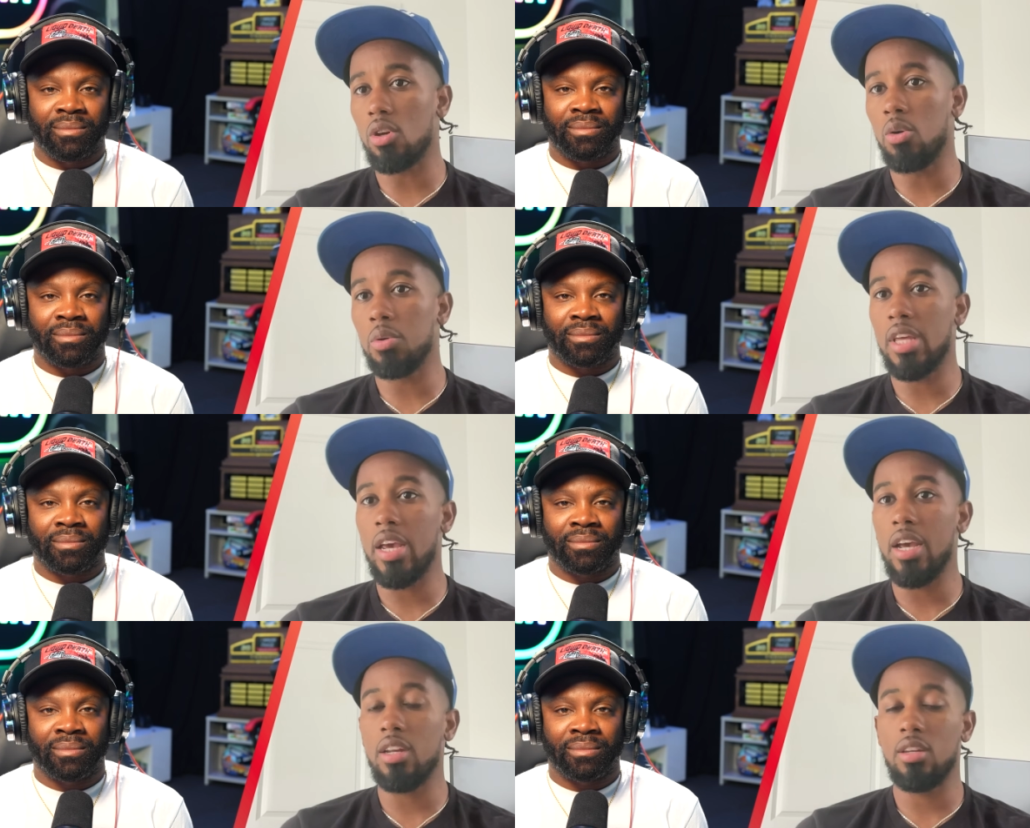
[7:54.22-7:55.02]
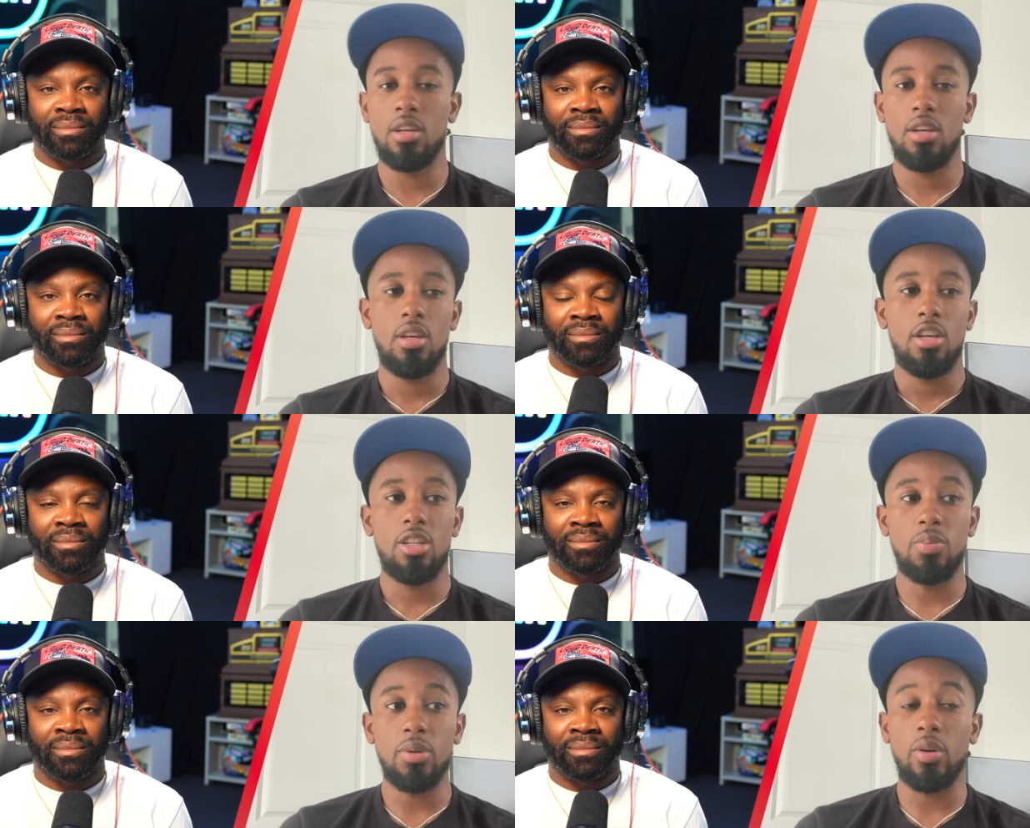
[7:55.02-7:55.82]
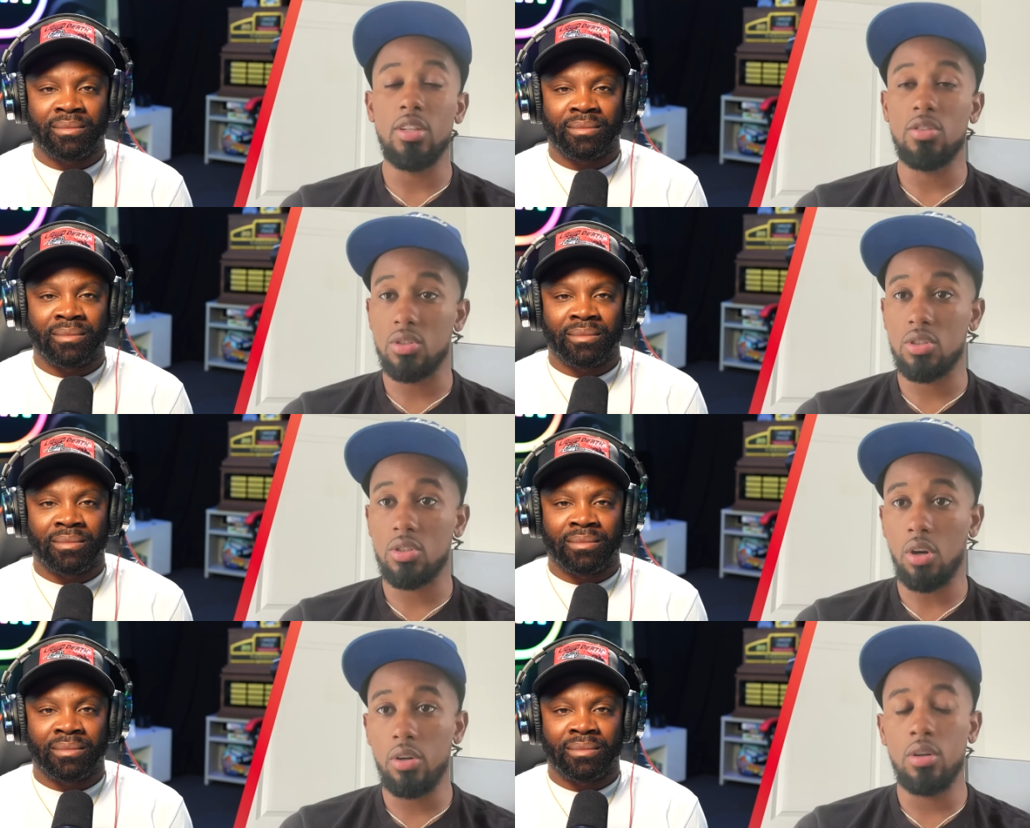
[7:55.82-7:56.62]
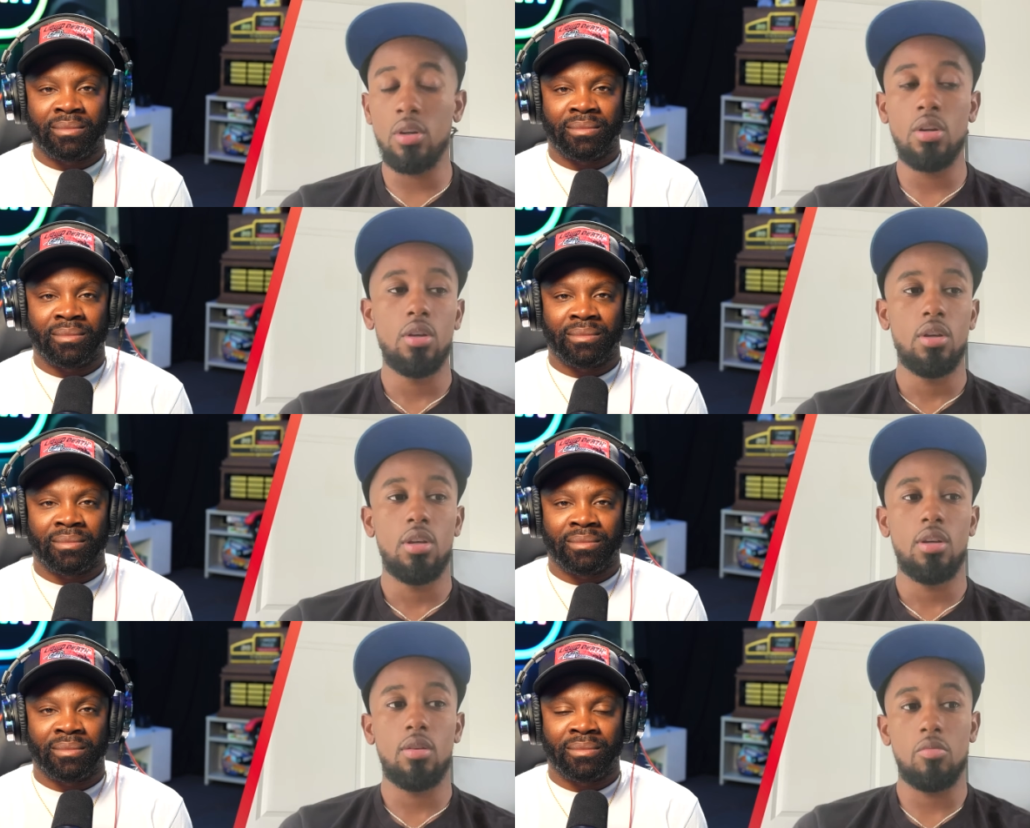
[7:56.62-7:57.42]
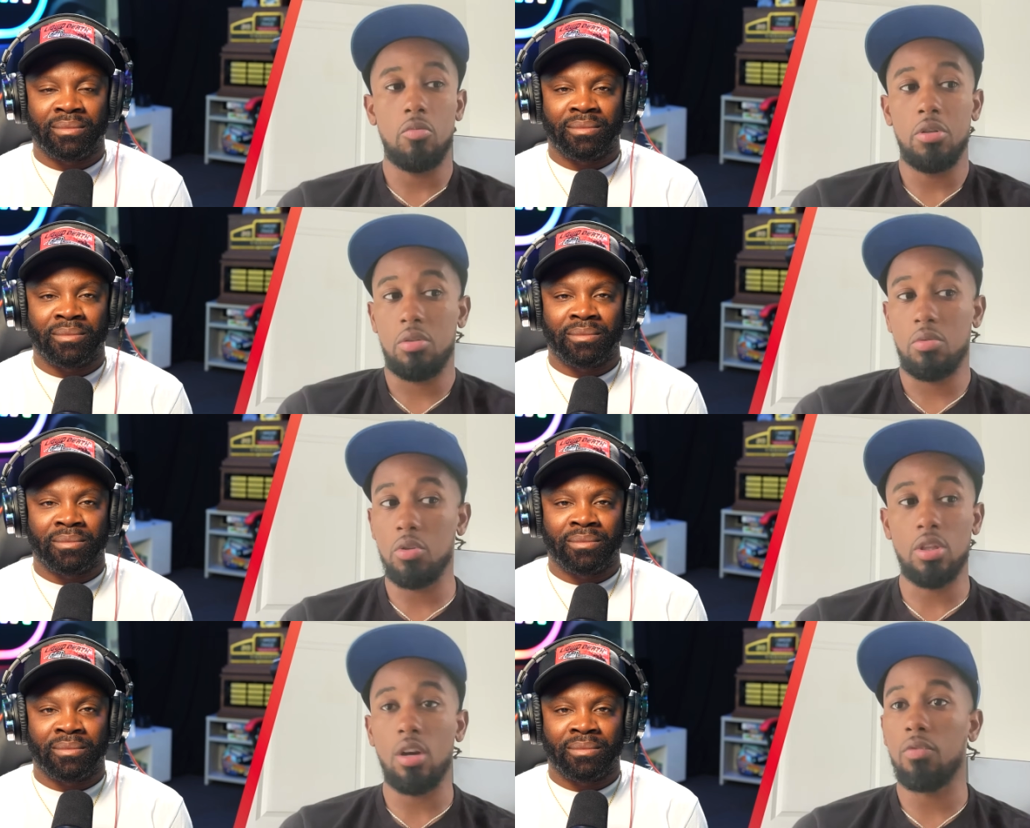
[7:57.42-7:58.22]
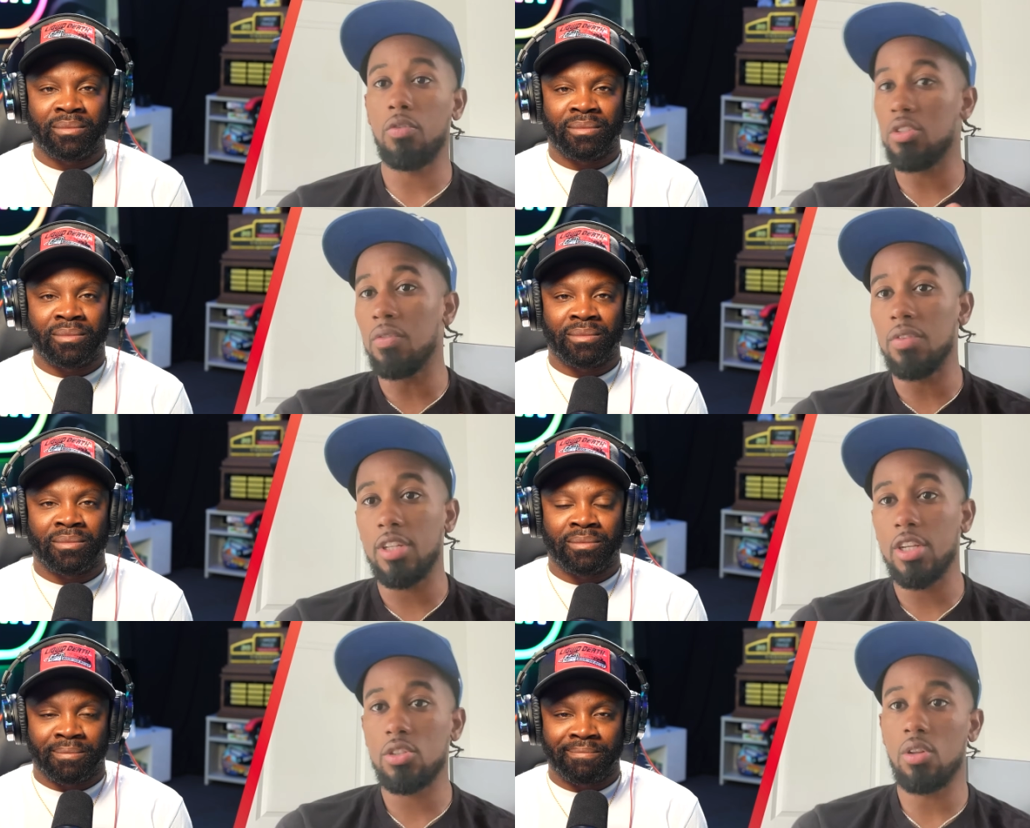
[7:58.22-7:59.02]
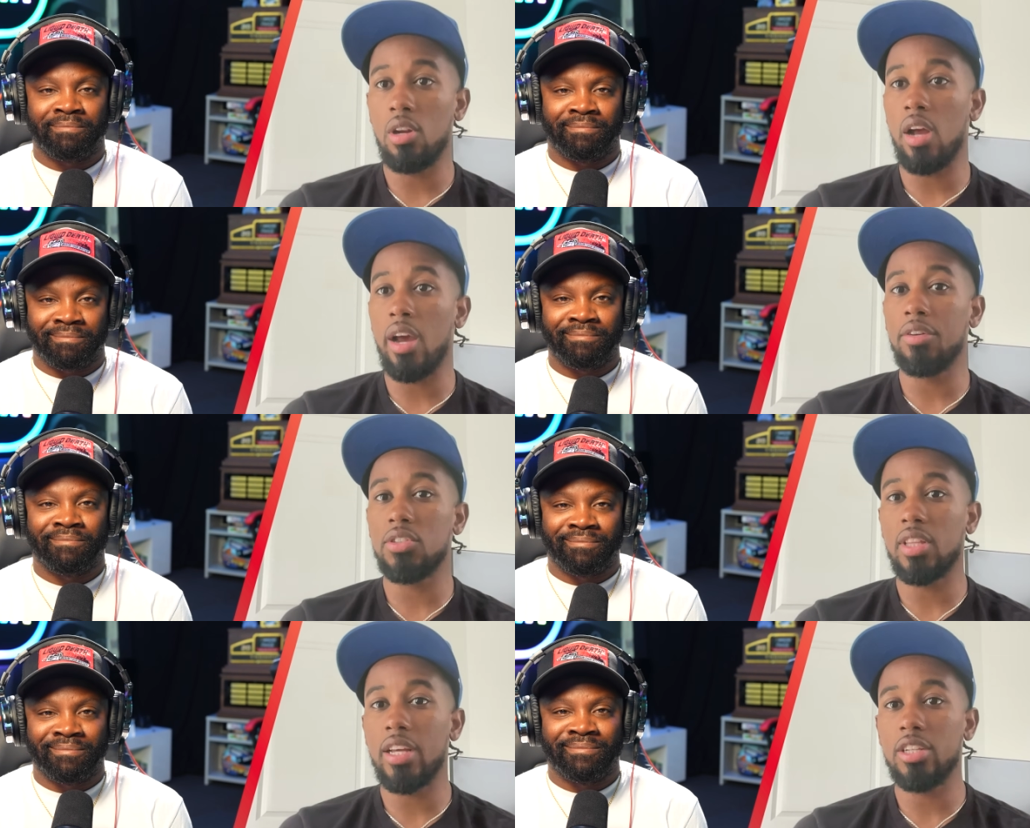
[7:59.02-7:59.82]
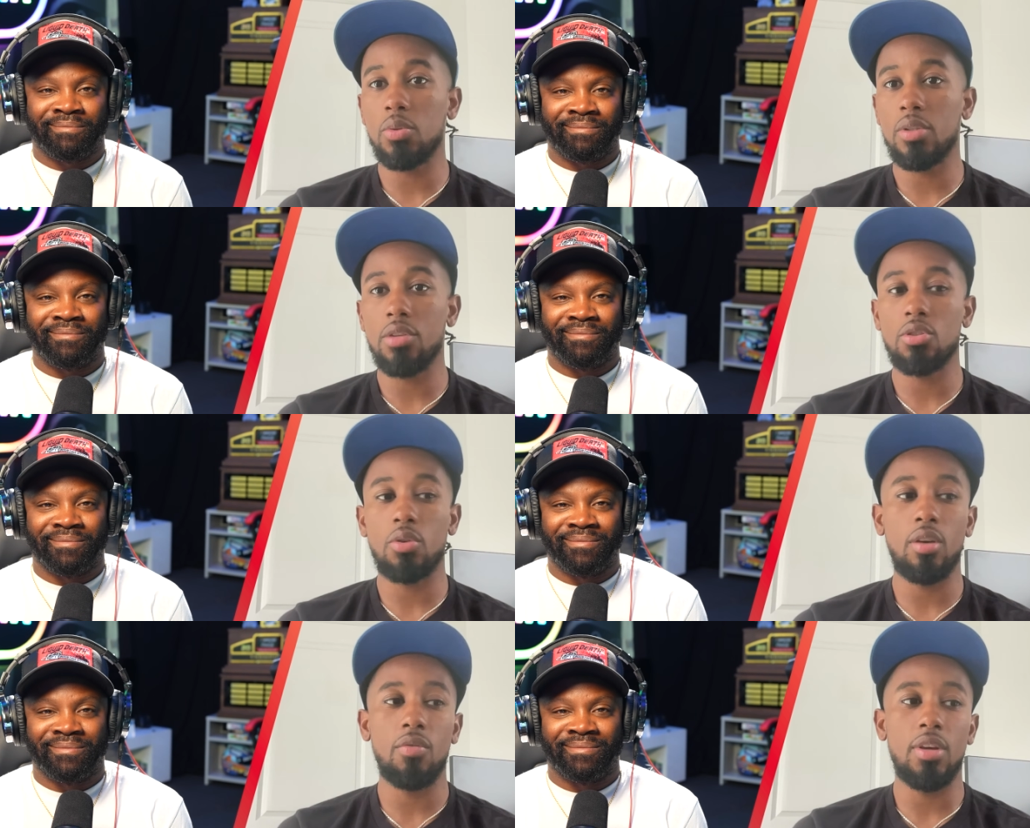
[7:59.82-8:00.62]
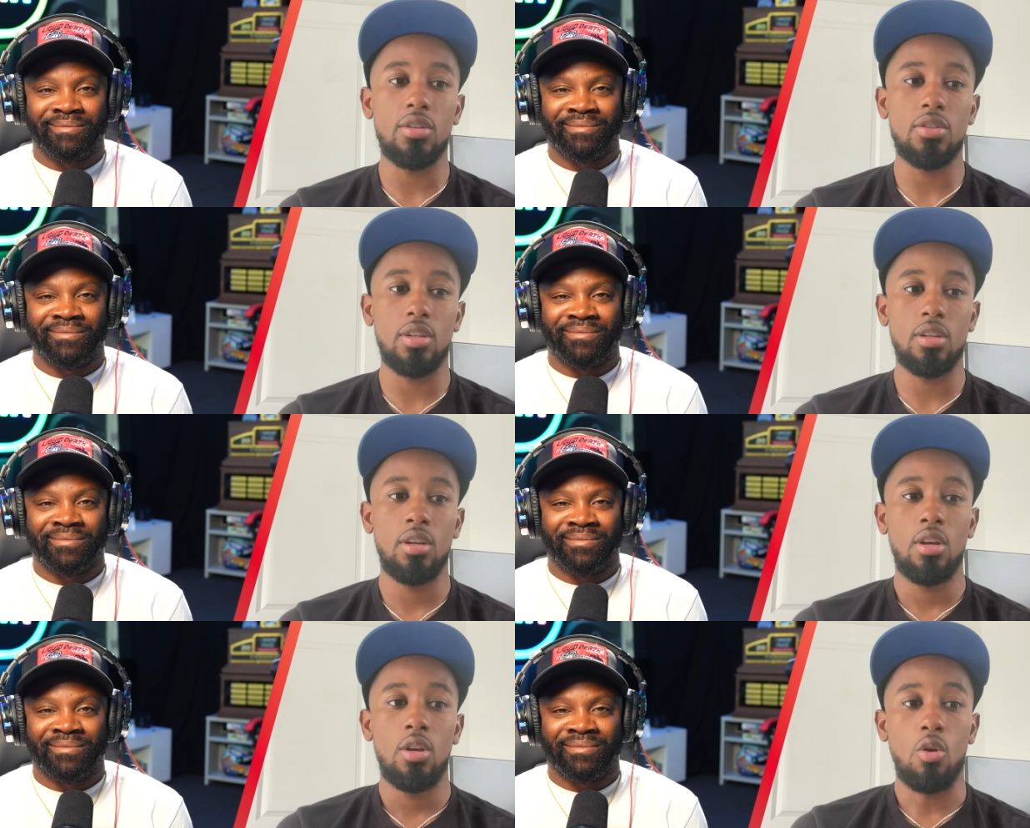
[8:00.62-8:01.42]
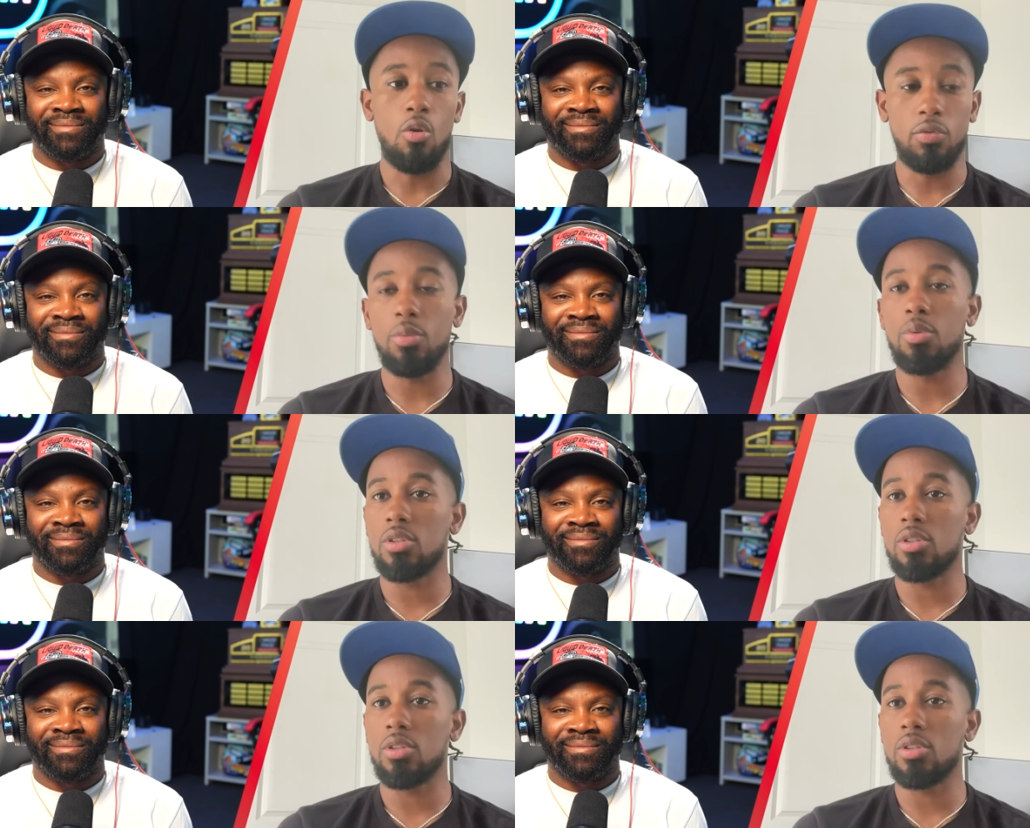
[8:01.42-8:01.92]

Speaker 1: the goal with that. And it's been great to start with our first invitational on iRacing last week. That was a great event, and hopefully we'll